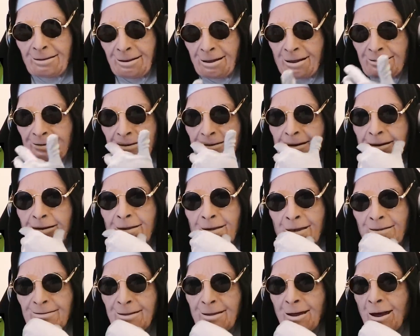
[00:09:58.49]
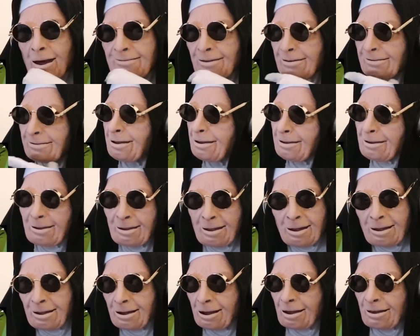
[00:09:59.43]
For explanations, perhaps. But
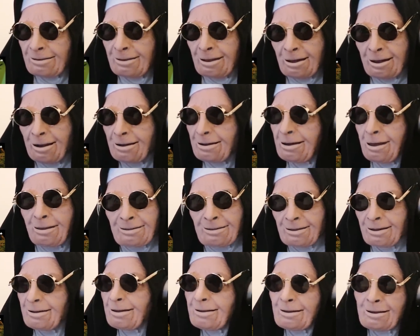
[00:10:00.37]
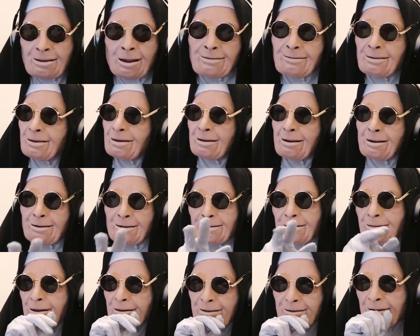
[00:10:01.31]
anyway, this is the type of shit I
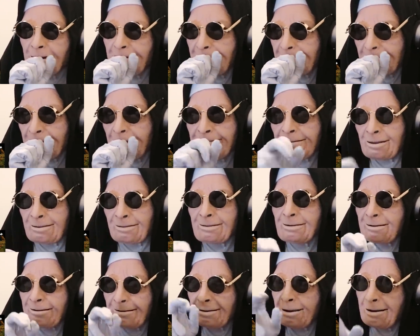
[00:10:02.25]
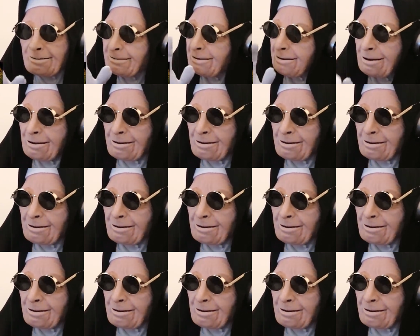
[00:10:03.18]
gotta watch a couple times to really get it.